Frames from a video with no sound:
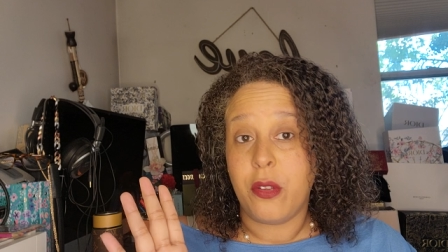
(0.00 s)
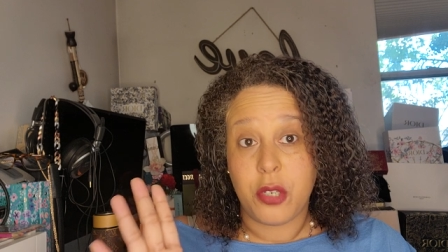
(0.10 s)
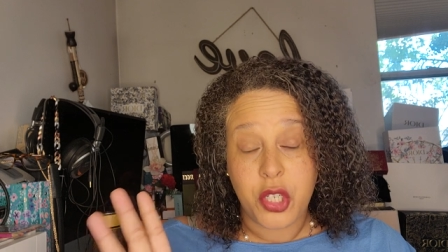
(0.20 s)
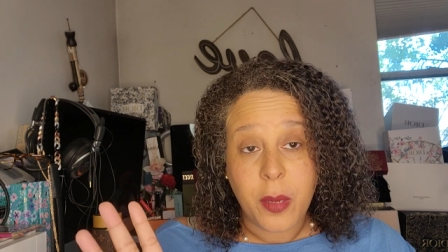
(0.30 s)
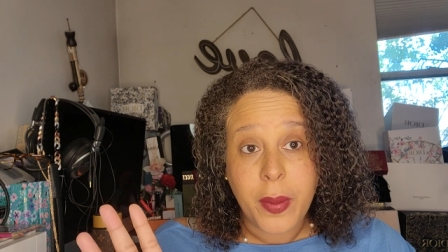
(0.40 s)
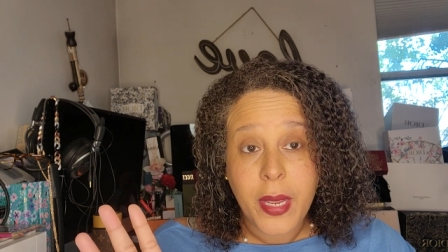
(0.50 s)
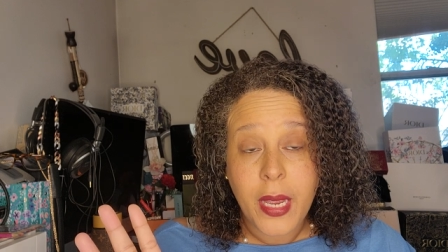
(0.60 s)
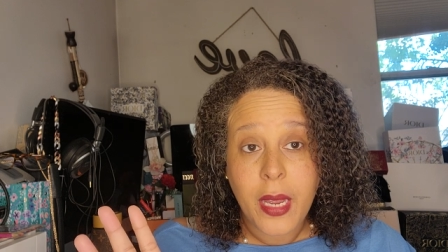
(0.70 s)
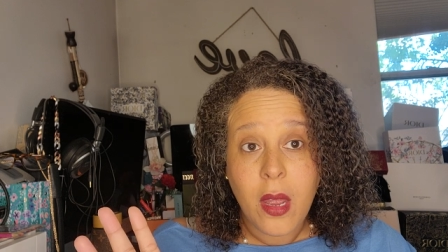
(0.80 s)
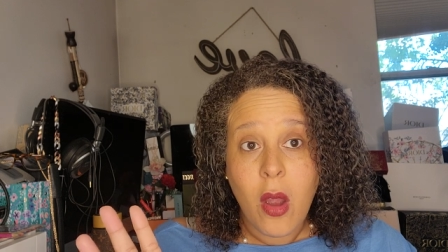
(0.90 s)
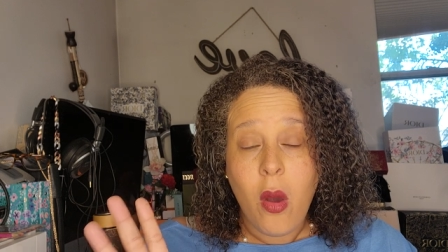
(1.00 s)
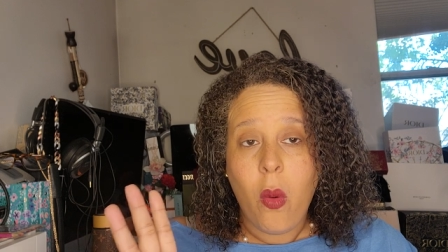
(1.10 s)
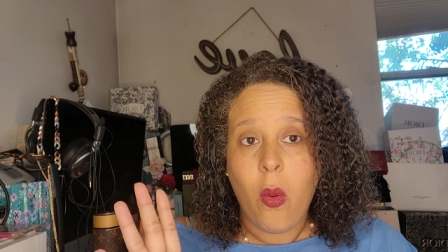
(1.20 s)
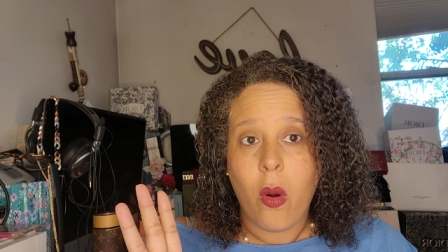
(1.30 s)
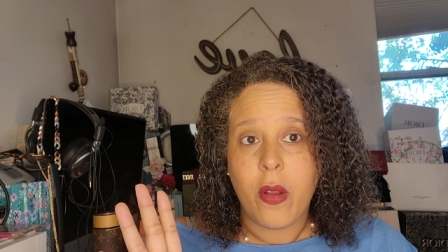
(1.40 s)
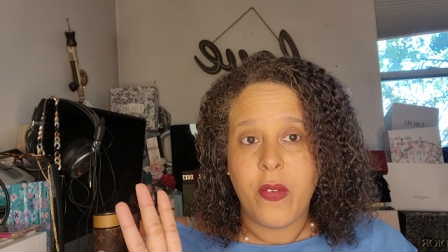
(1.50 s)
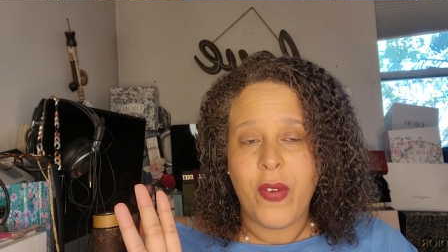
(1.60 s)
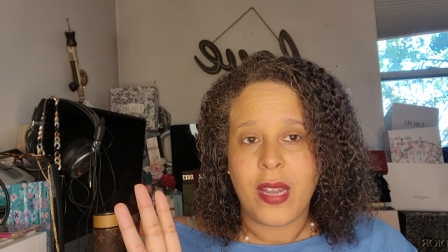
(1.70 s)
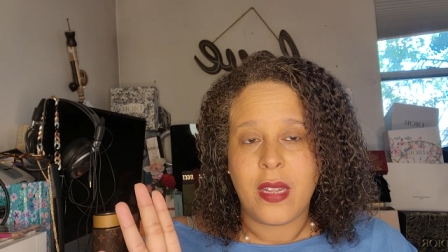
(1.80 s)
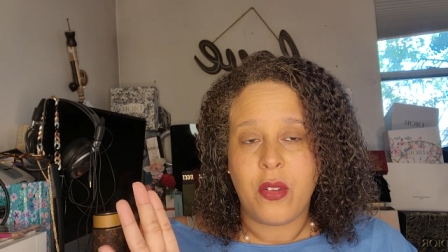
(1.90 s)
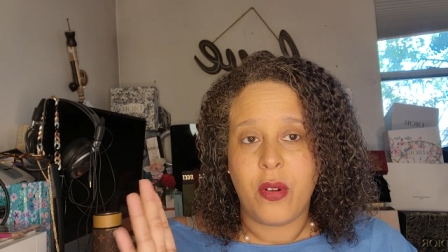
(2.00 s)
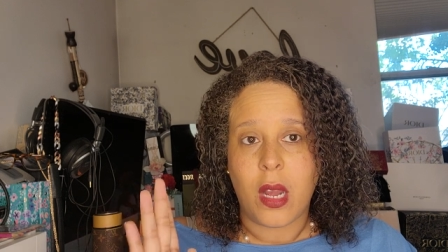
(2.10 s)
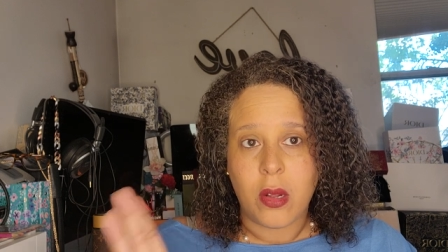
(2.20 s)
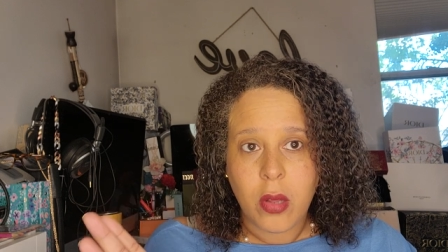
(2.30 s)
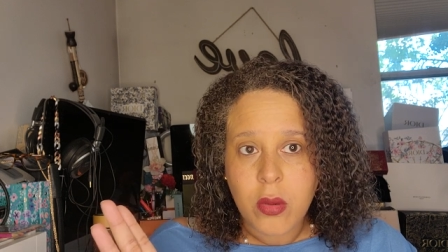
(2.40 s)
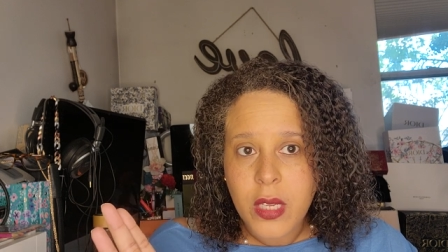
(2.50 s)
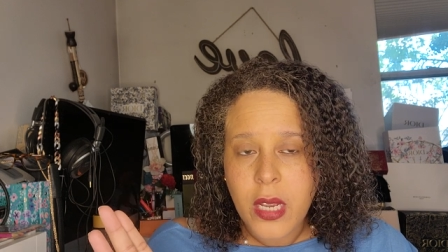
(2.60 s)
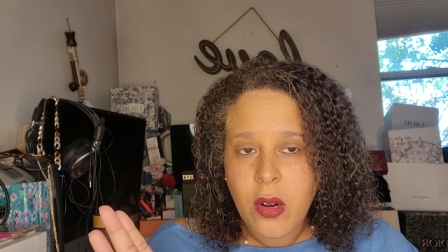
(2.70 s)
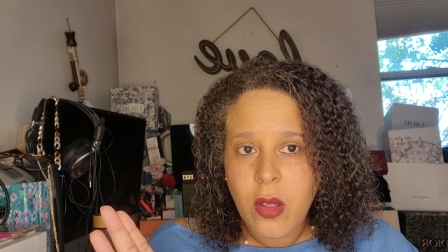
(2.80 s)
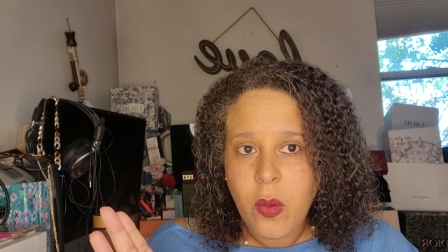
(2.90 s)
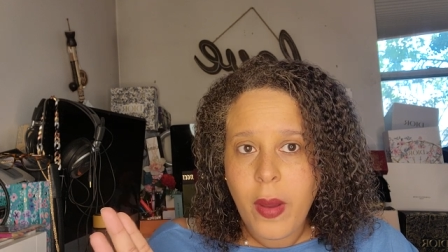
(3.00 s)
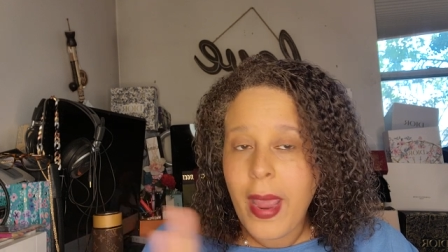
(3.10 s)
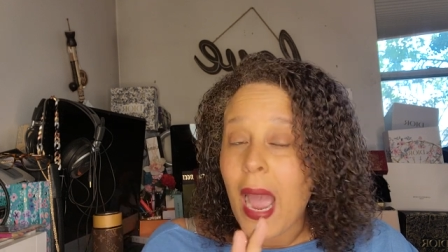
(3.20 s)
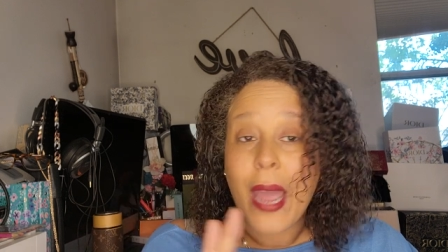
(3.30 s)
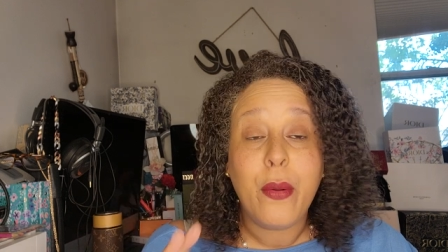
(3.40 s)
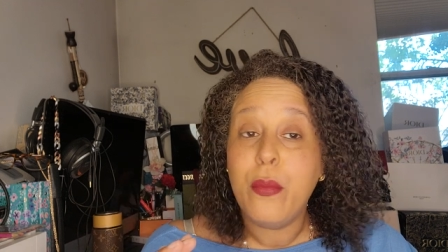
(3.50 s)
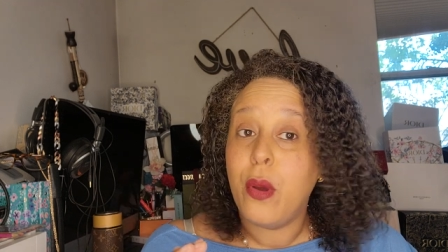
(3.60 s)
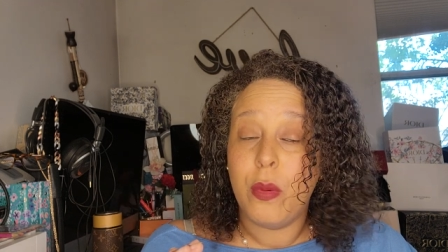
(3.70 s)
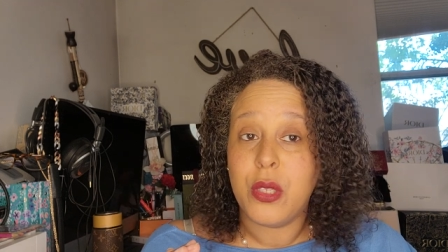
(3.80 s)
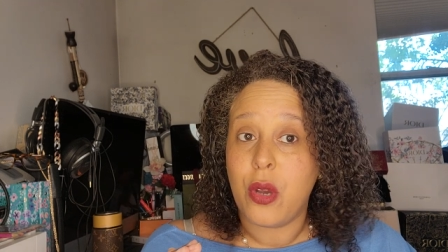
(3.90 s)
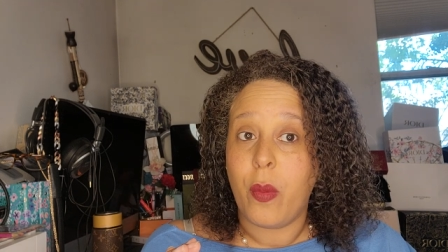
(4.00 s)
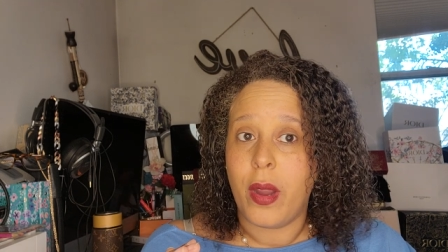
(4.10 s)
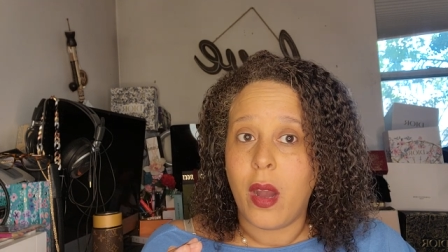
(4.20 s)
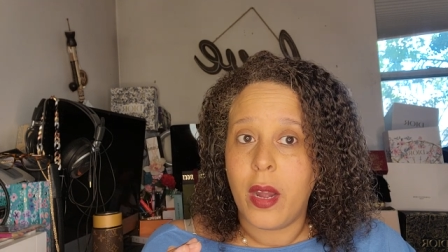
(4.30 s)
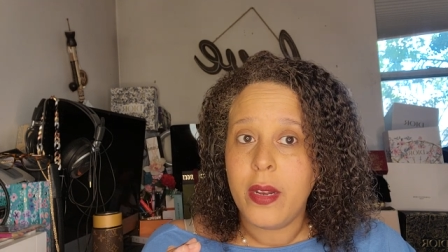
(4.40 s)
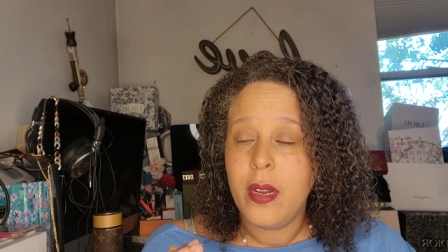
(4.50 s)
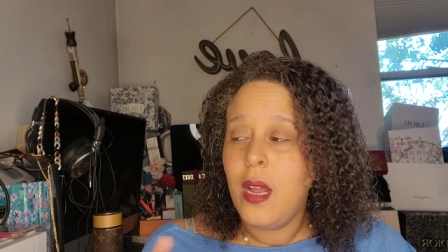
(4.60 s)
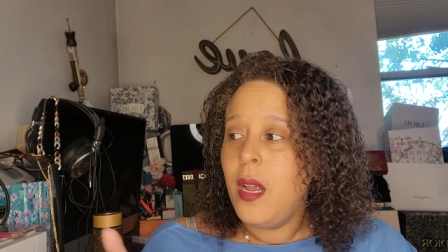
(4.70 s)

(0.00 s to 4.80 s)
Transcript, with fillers: they're shipping it or the fact that they're not closing it all the way. I don't know what's going on.